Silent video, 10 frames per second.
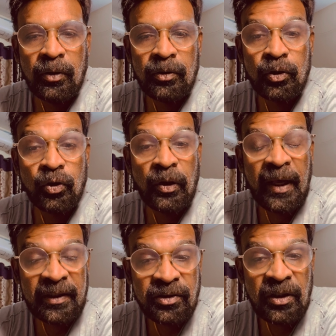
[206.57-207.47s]
So
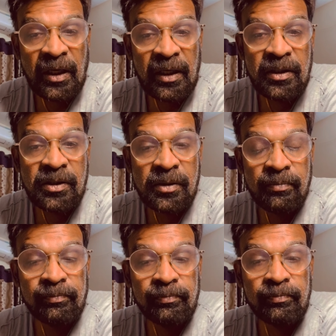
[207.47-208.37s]
next is
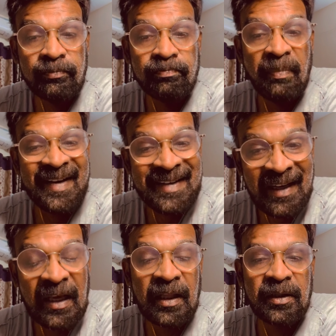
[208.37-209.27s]
mental
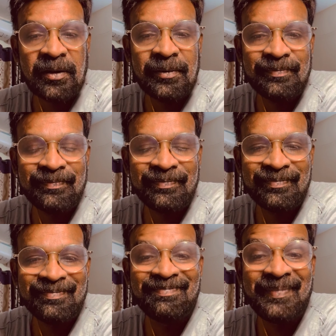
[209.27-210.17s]
health.
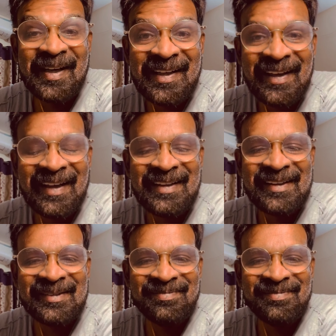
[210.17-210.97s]
Mental health,